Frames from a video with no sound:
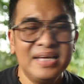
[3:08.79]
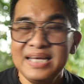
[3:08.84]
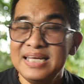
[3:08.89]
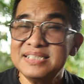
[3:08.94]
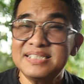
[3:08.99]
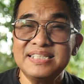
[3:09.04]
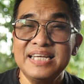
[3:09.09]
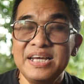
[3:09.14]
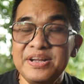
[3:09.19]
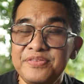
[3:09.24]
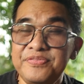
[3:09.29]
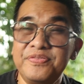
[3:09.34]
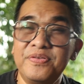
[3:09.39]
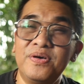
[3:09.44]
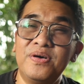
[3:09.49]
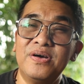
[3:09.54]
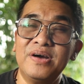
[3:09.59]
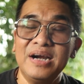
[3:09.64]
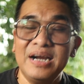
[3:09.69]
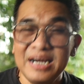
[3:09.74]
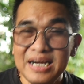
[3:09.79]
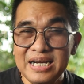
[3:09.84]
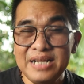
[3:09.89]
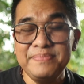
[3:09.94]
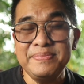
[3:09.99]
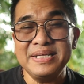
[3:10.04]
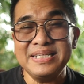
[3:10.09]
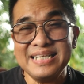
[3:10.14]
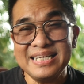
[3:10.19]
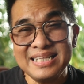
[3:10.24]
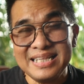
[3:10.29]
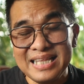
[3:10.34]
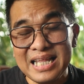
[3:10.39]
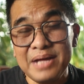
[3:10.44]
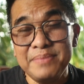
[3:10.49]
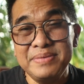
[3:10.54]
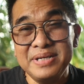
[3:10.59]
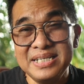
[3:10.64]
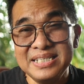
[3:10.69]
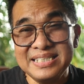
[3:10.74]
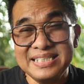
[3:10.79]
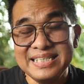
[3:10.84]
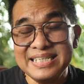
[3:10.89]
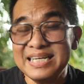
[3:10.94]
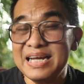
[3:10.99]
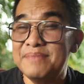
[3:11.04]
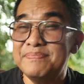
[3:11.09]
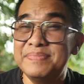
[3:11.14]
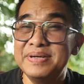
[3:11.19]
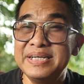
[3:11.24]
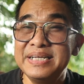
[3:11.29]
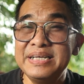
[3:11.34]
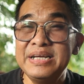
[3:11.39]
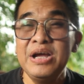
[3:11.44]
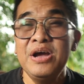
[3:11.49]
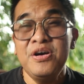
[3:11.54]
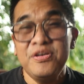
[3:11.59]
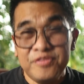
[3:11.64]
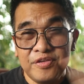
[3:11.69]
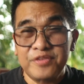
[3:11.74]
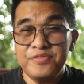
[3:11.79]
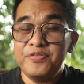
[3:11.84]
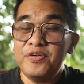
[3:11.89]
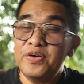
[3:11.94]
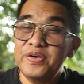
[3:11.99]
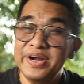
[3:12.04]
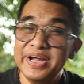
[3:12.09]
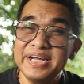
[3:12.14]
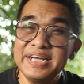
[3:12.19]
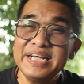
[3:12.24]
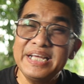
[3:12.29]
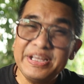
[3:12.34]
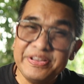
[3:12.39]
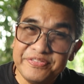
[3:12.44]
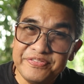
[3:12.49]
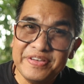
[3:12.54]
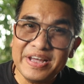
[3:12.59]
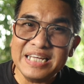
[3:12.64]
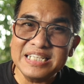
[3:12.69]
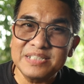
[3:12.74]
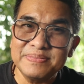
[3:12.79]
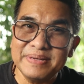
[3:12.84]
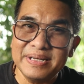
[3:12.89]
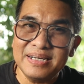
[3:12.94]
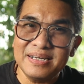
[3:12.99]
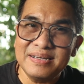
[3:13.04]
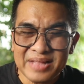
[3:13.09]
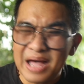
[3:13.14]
It stands for Limited Liability Company for Foreign Investment.